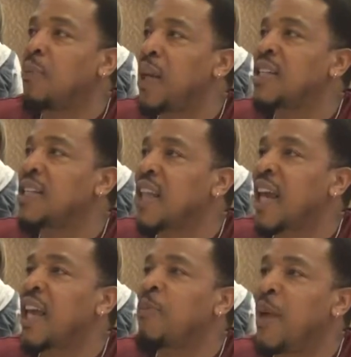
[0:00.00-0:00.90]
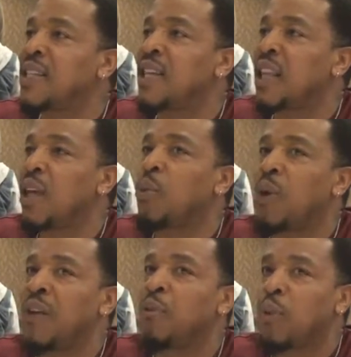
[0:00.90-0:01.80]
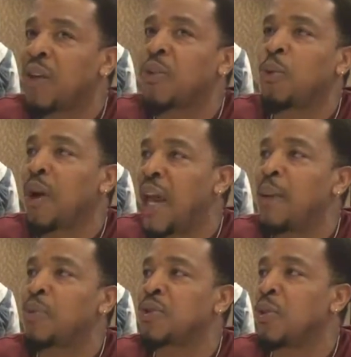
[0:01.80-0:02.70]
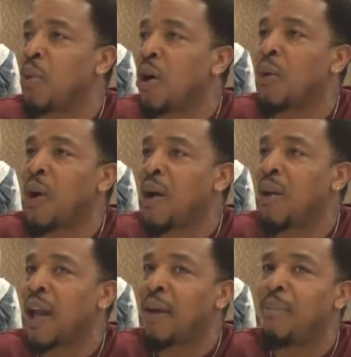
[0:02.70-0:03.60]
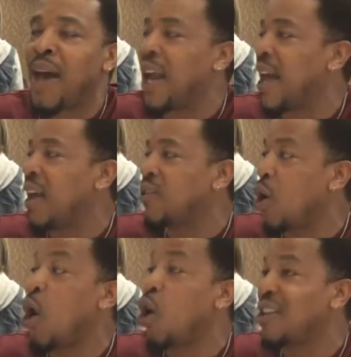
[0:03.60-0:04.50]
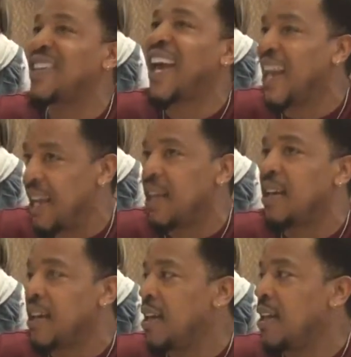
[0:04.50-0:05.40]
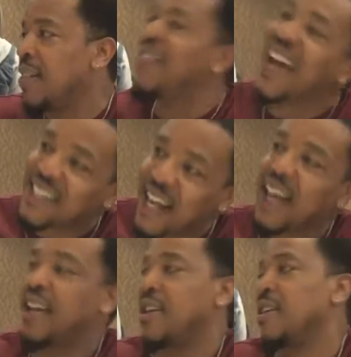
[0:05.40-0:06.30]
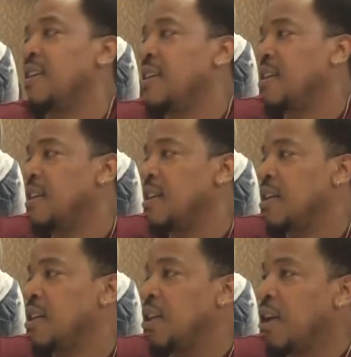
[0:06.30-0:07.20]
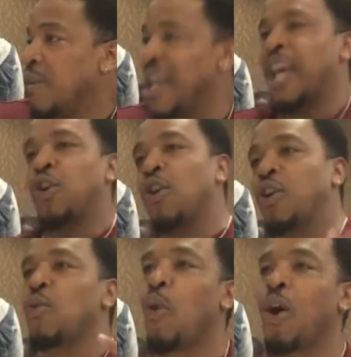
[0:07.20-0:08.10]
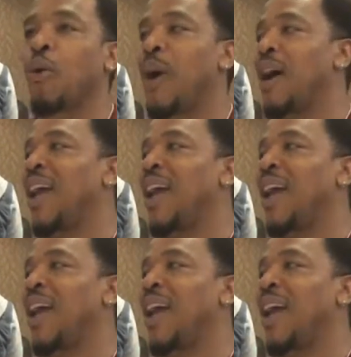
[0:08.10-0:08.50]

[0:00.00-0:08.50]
because it's basically if Russell were able to walk around like a badass all day, that's Hank. You know what I mean? Like, you walk around